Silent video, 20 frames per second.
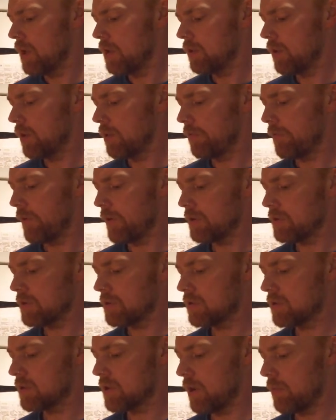Now the
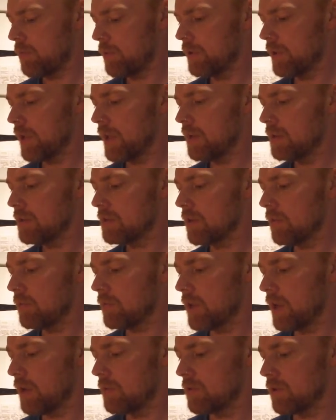first couple of days
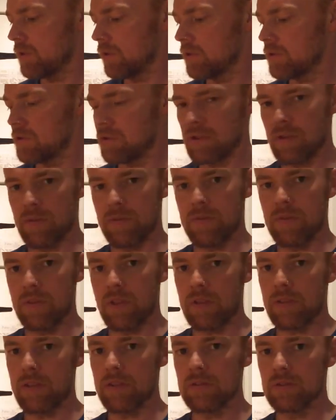sometimes it looks as if
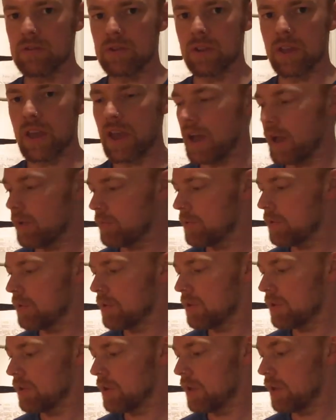nothing's really happening,
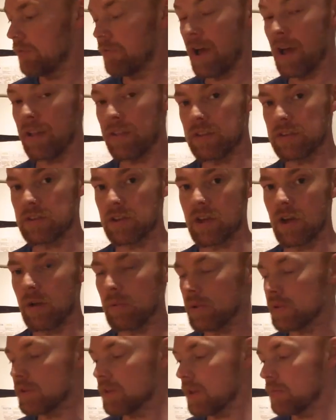and I've had this a
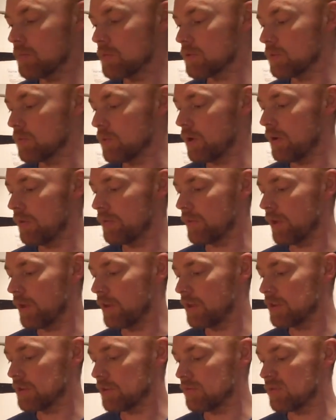couple of times, so what I've
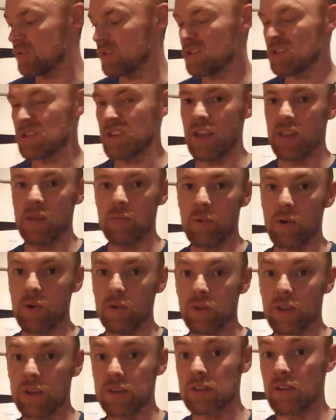done is I've just sat the
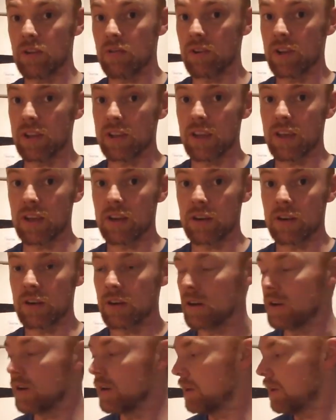bottle next to a radiator,
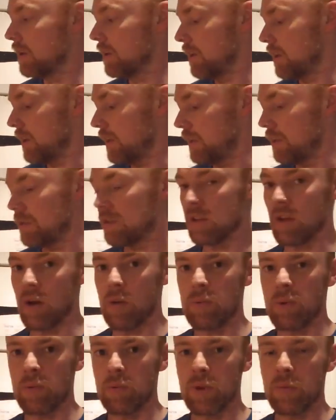heated it
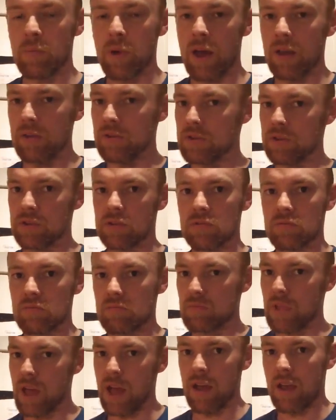up a wee bit, and just
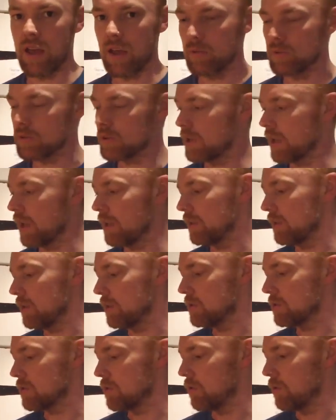that helps to get the
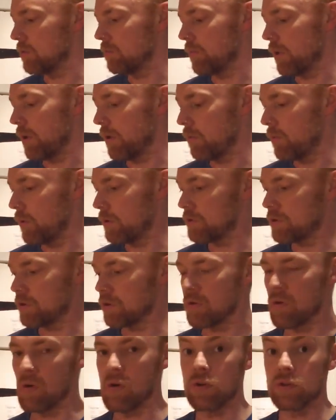yeast going, but once
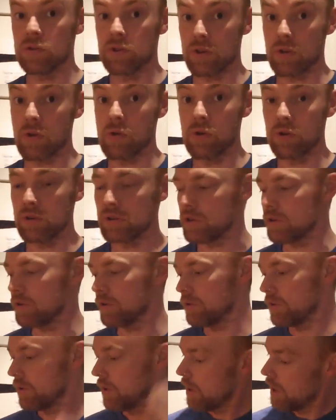it goes, you
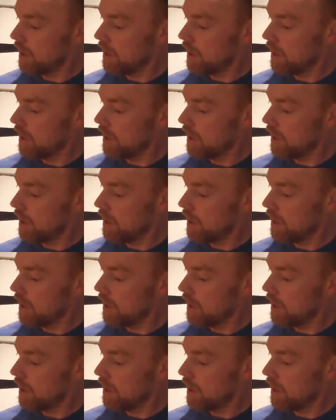know.